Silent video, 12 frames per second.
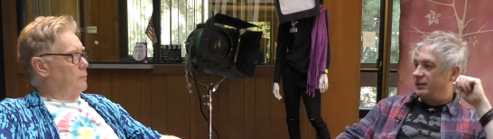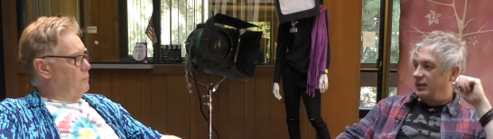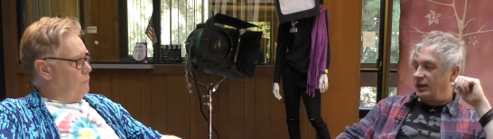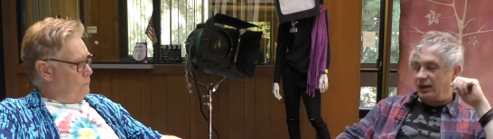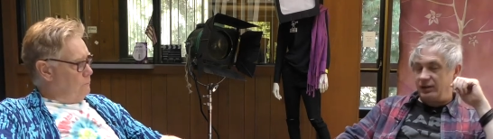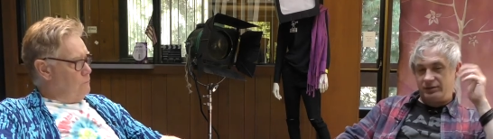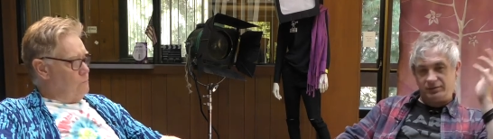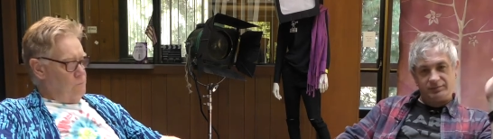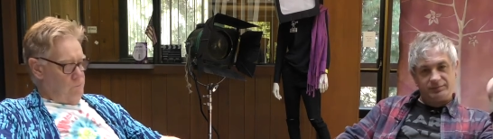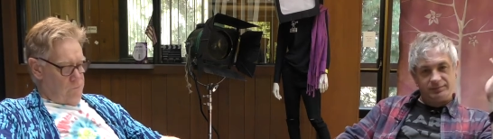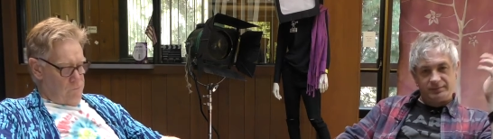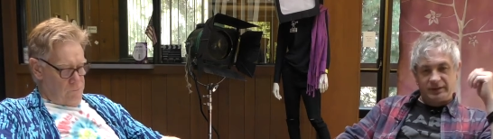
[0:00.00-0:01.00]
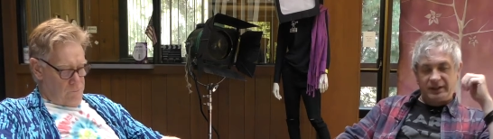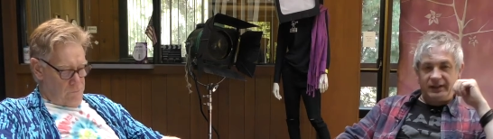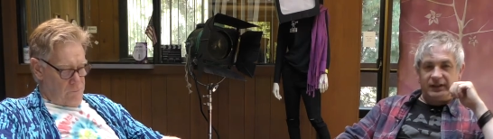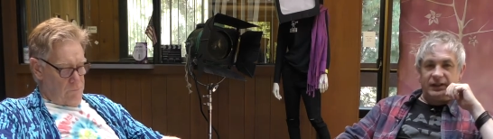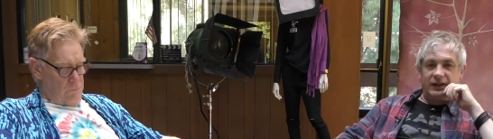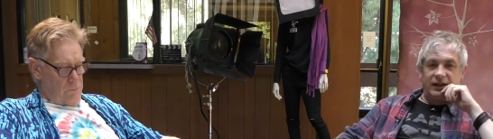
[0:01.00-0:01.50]
Speaker 1: Uh, who
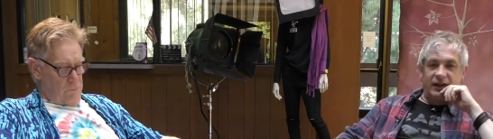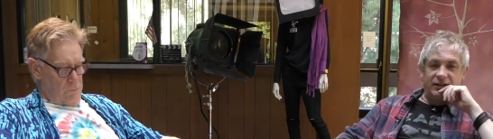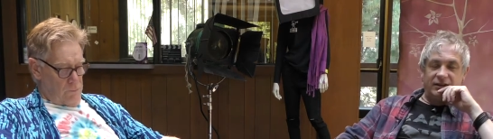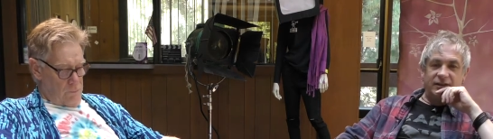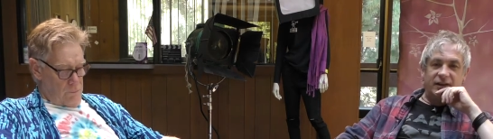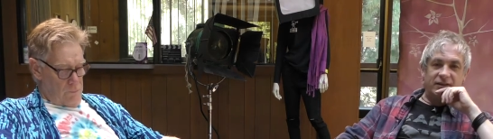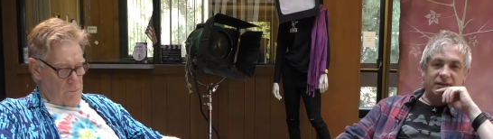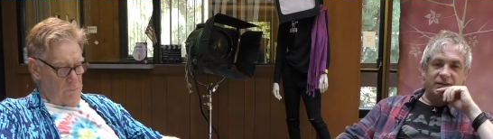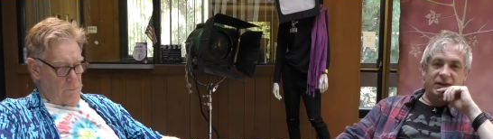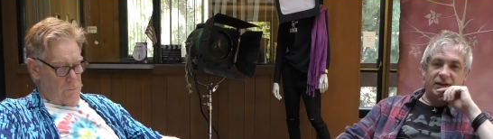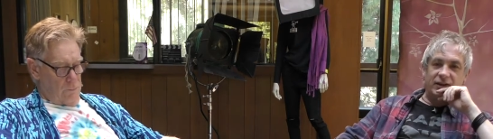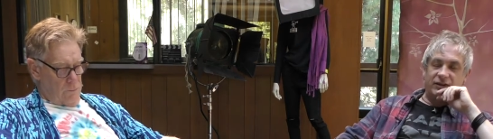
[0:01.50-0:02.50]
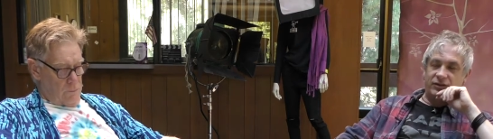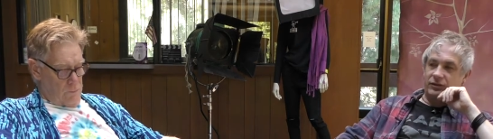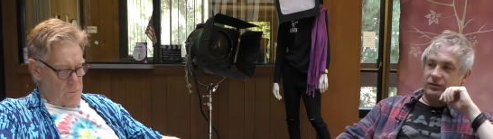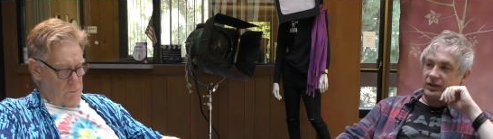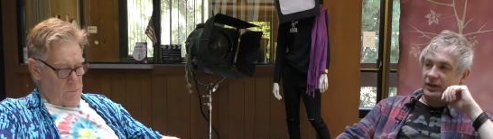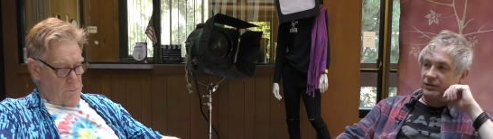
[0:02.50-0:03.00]
isn't necessarily
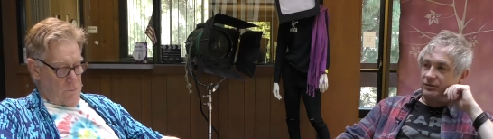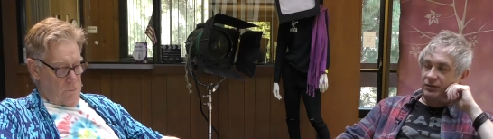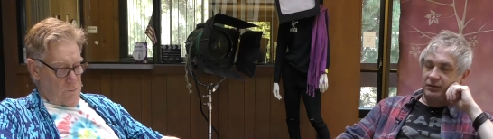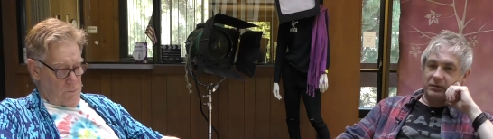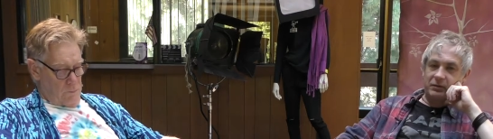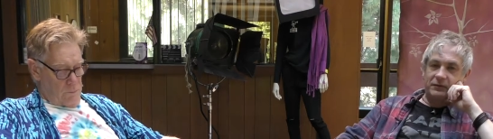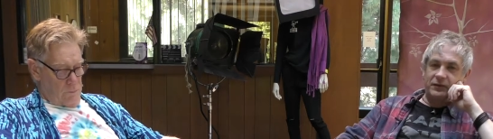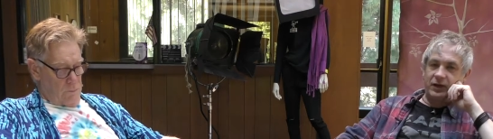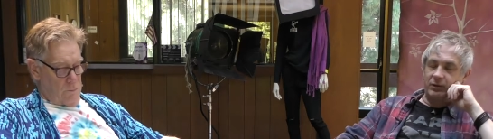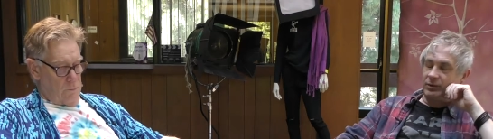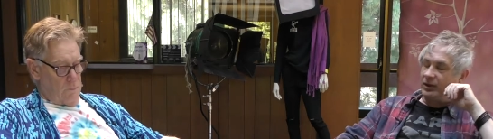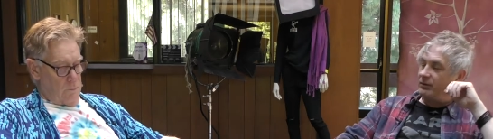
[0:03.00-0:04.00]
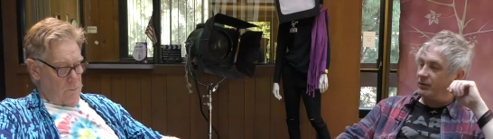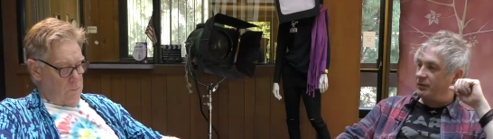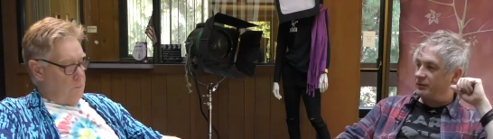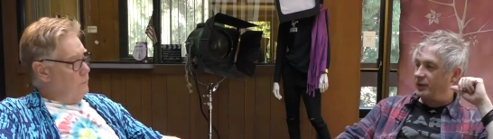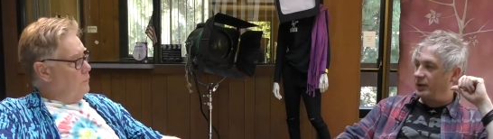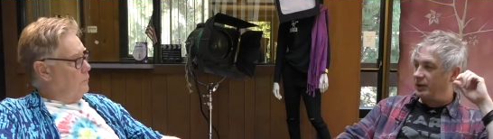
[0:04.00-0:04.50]
associated strictly with funk, but he was a
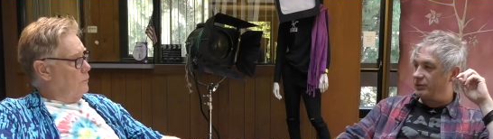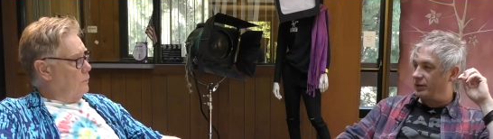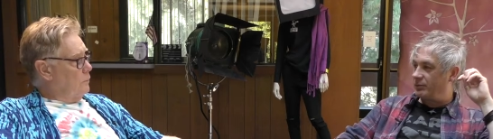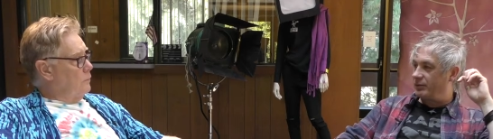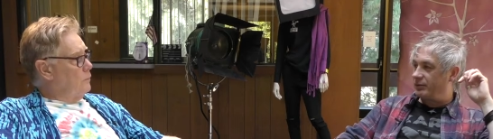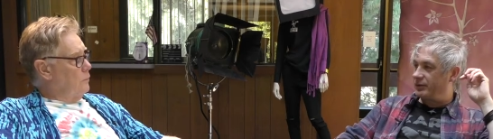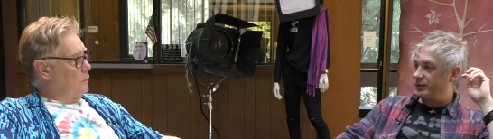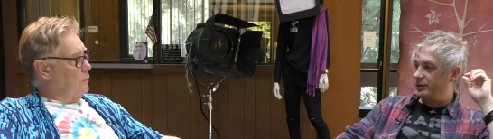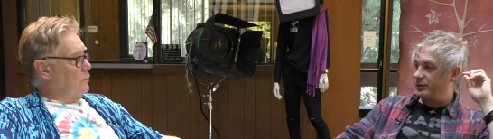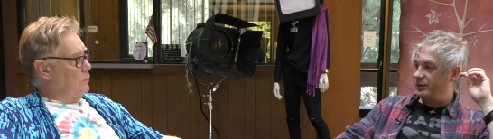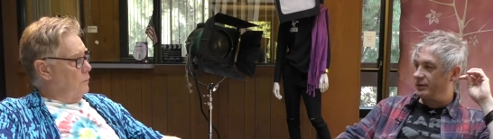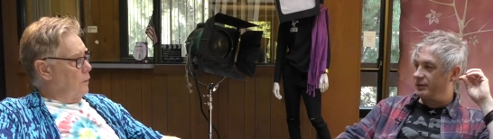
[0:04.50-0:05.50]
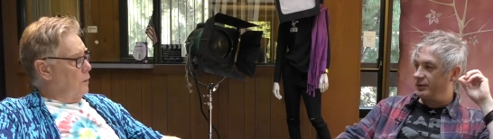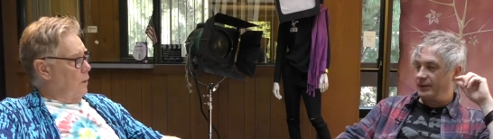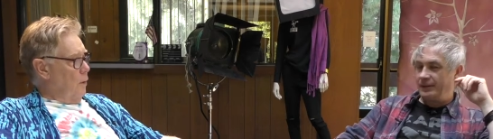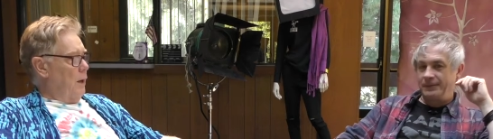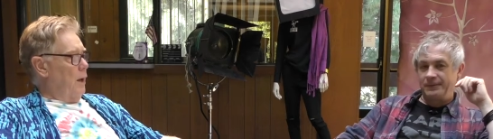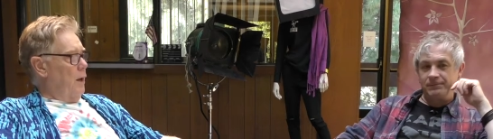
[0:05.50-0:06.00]
funky drummer for sure.
Speaker 2: Oh
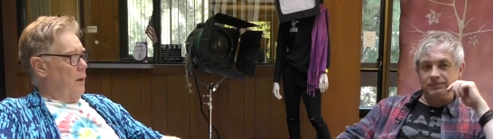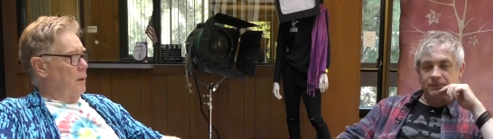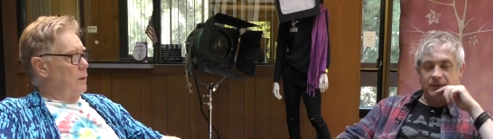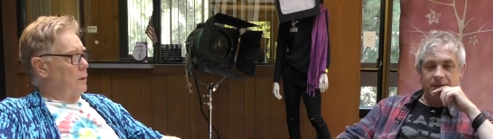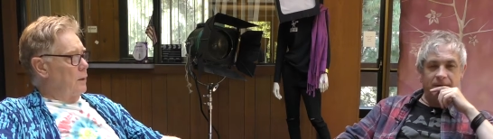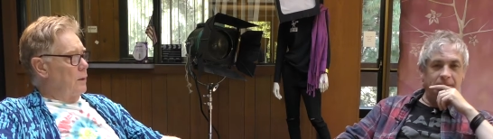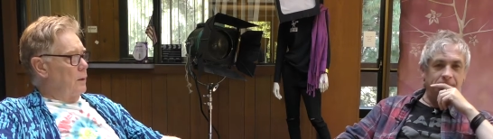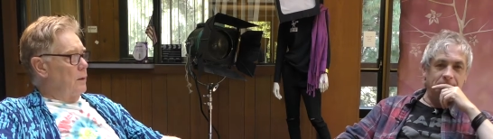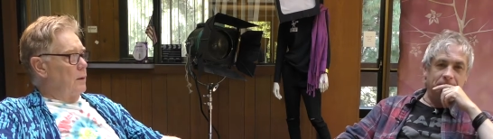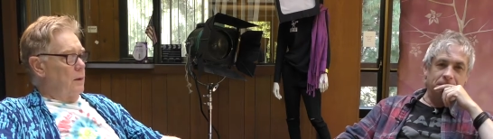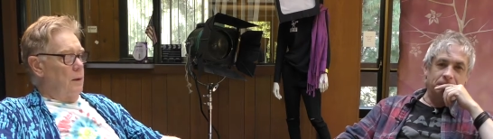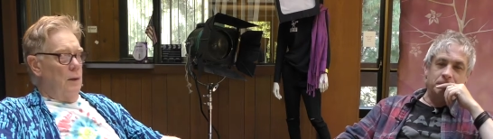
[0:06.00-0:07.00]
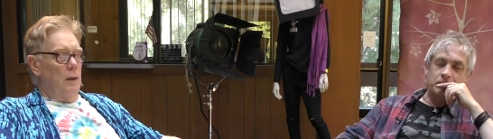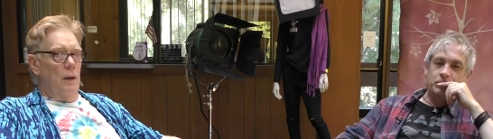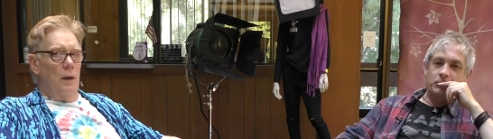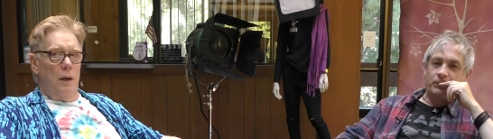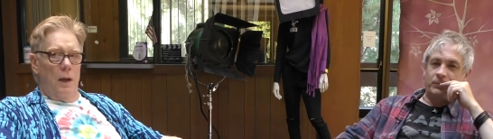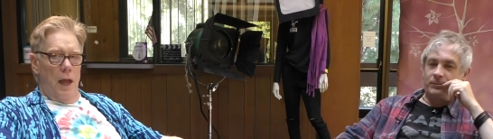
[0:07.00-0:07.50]
yeah. Yeah.
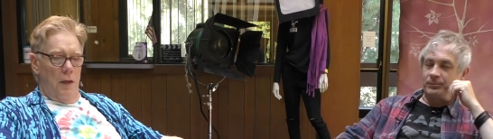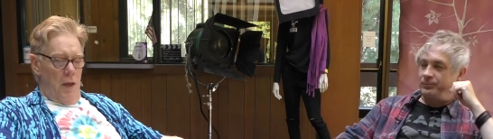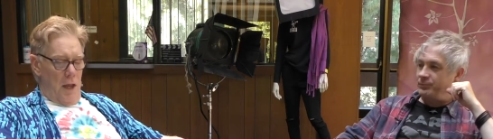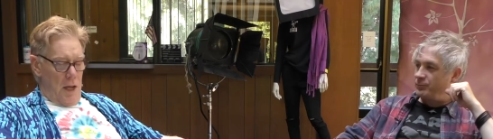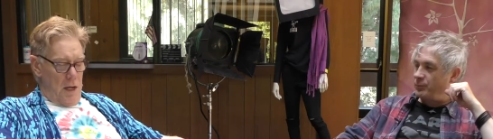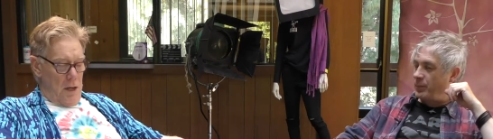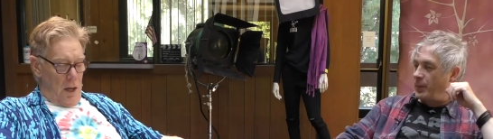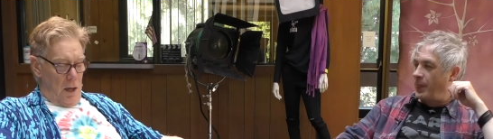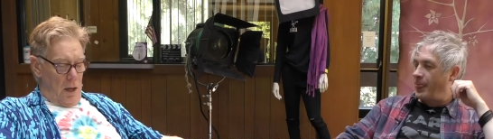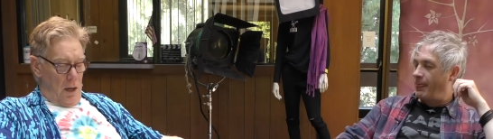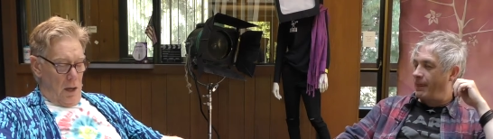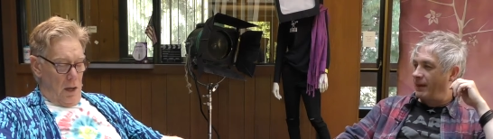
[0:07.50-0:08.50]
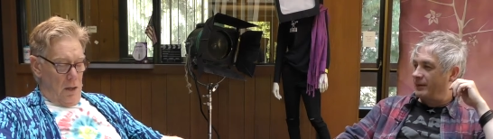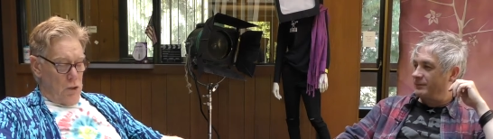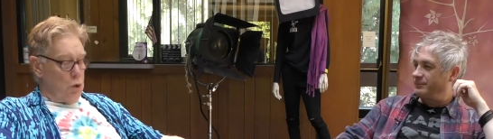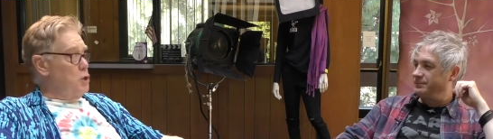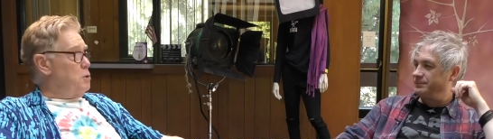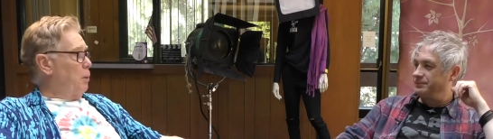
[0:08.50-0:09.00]
And then uh,
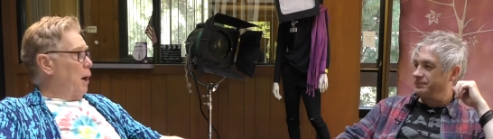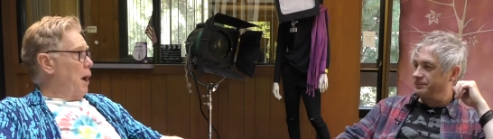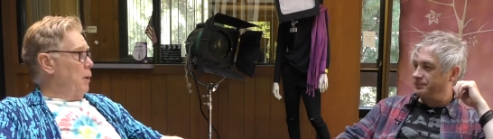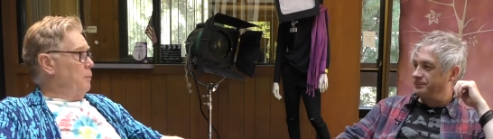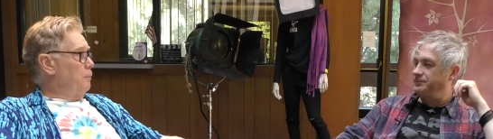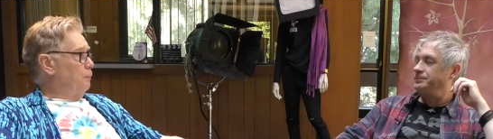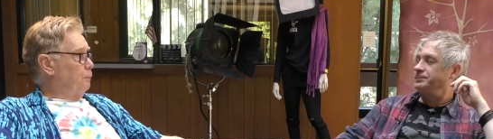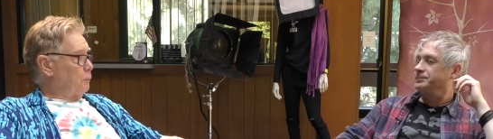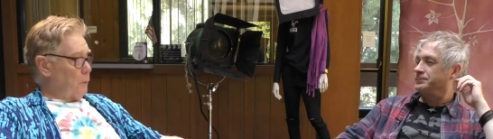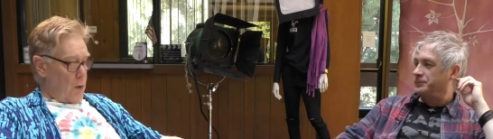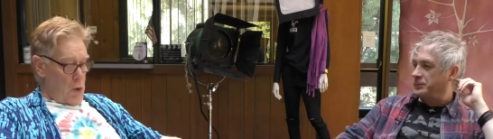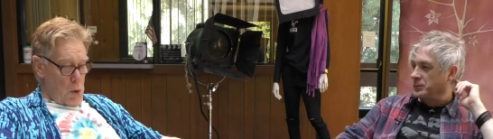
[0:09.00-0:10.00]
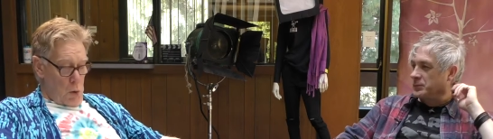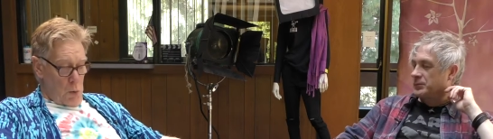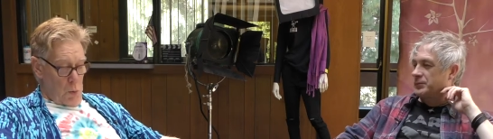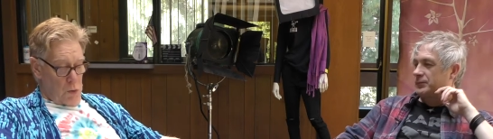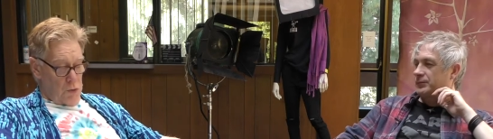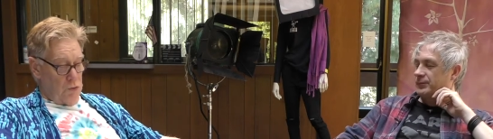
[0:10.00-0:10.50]
George Brown, who
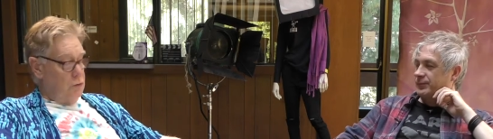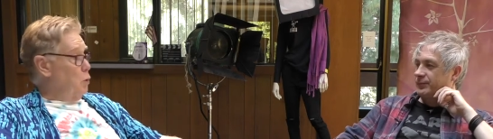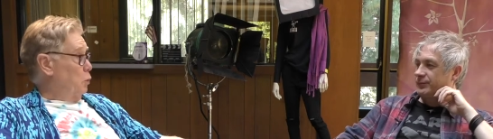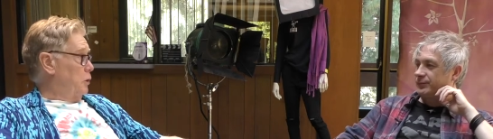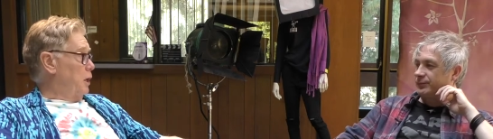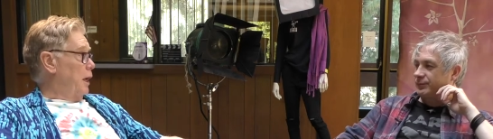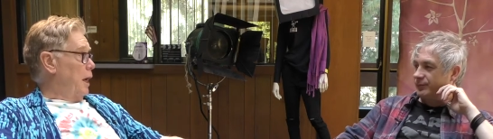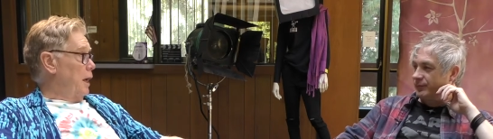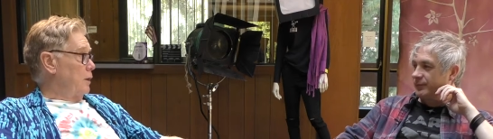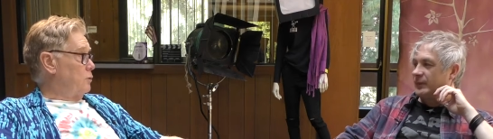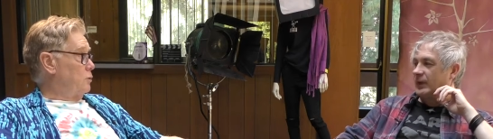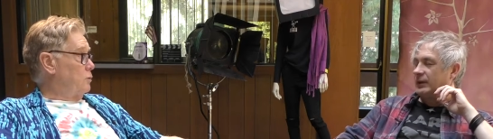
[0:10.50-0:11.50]
was Kool in the Gang's